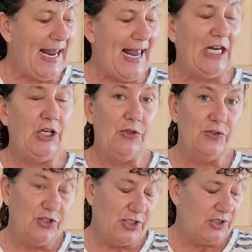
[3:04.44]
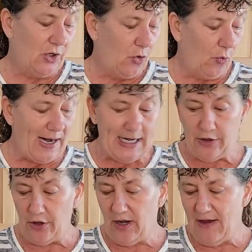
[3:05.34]
ahead and used just the
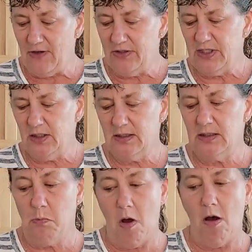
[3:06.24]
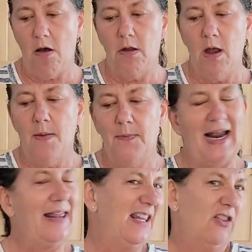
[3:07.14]
grater, and they're still small, but
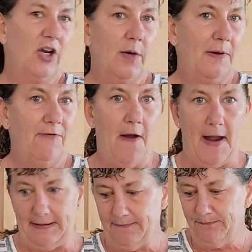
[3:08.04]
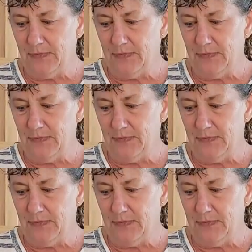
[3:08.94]
I think they're gonna be fine.